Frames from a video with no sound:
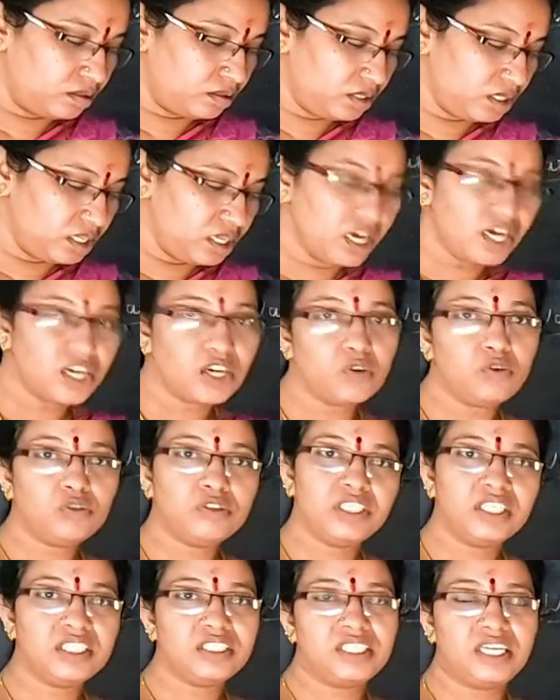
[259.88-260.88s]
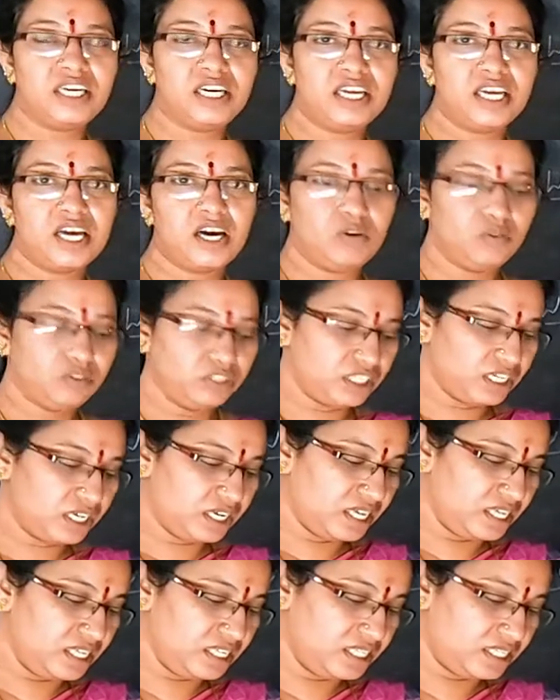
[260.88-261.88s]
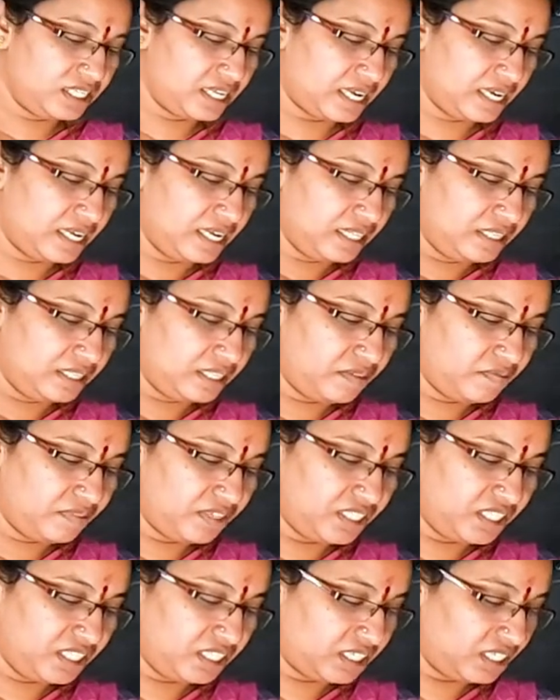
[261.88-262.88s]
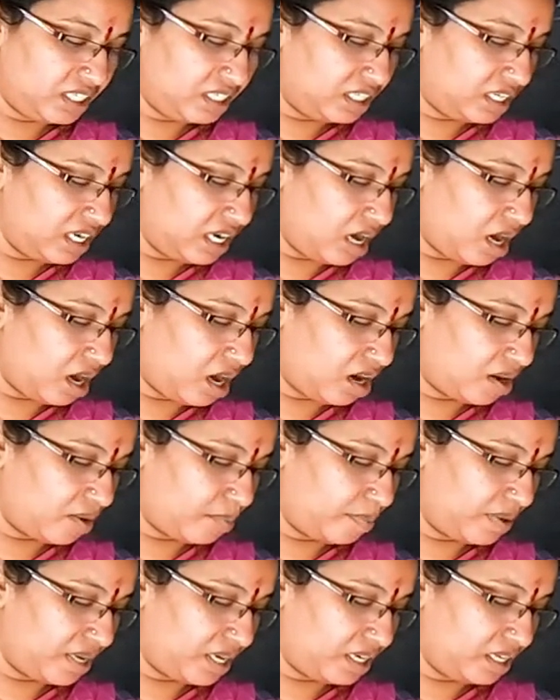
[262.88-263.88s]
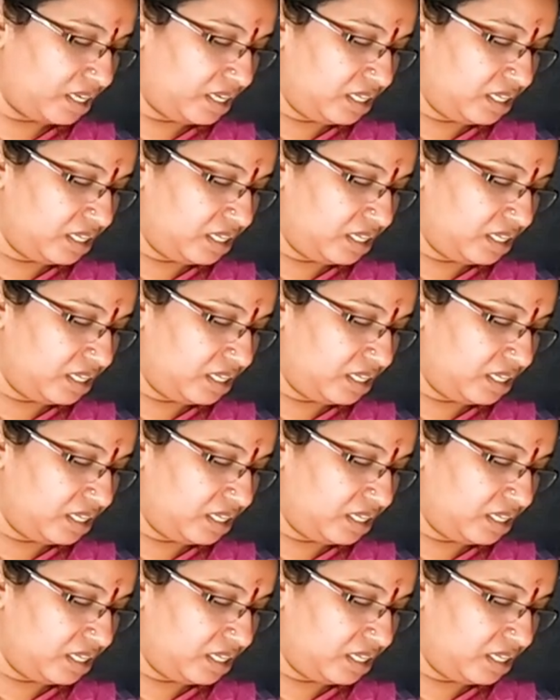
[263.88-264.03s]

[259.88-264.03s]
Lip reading: see around the Chennai, how Chennai is there. They visited the harbor.